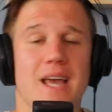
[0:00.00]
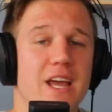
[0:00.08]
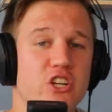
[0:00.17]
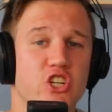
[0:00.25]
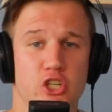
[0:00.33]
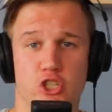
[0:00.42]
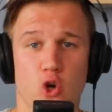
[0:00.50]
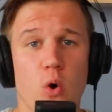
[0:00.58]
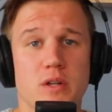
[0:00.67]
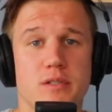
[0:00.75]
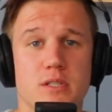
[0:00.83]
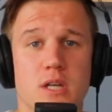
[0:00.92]
and
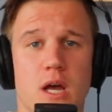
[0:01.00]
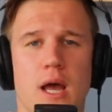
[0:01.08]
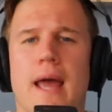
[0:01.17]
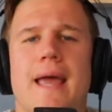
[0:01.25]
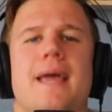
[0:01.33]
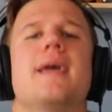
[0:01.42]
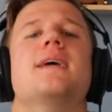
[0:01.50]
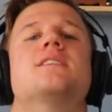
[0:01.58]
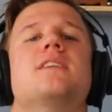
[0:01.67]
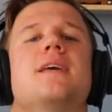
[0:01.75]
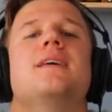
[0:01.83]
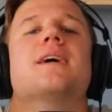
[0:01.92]
shorts is
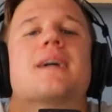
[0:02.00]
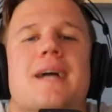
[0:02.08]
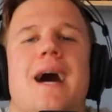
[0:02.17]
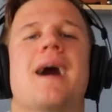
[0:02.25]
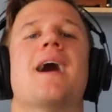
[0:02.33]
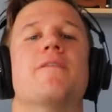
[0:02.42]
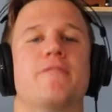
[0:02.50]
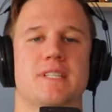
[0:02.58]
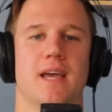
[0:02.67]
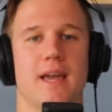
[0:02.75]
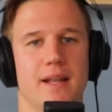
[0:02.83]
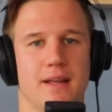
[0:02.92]
your calf is
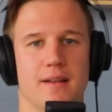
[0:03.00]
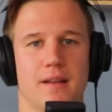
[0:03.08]
hidden.